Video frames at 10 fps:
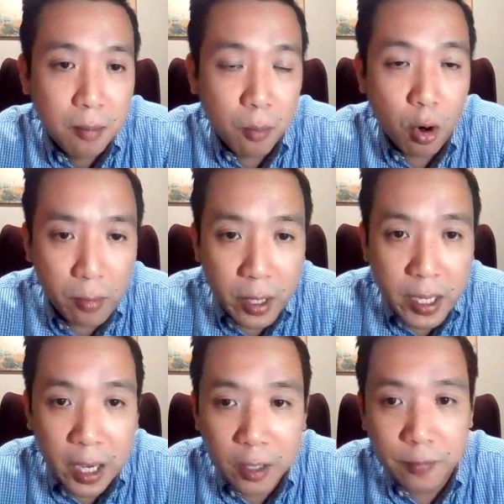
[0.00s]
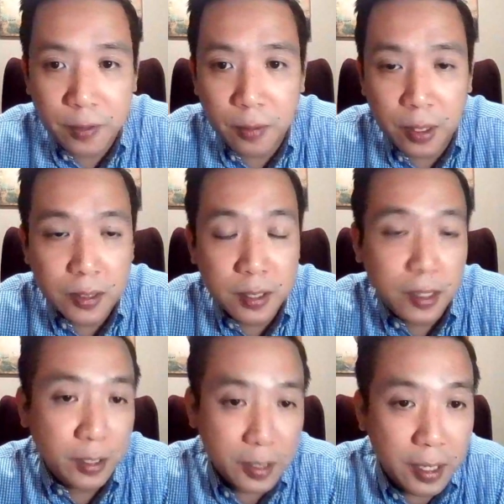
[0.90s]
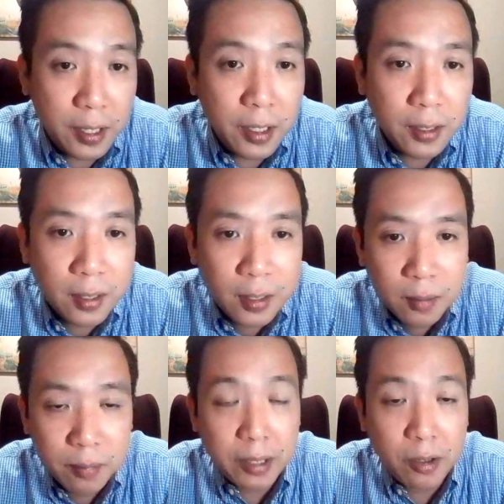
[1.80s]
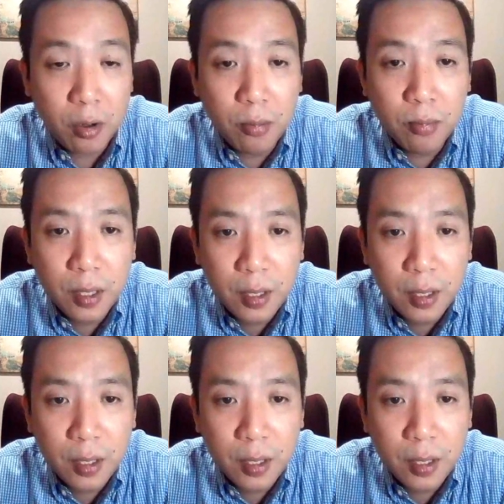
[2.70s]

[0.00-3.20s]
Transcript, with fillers: more money out of the ones that they're sending back home.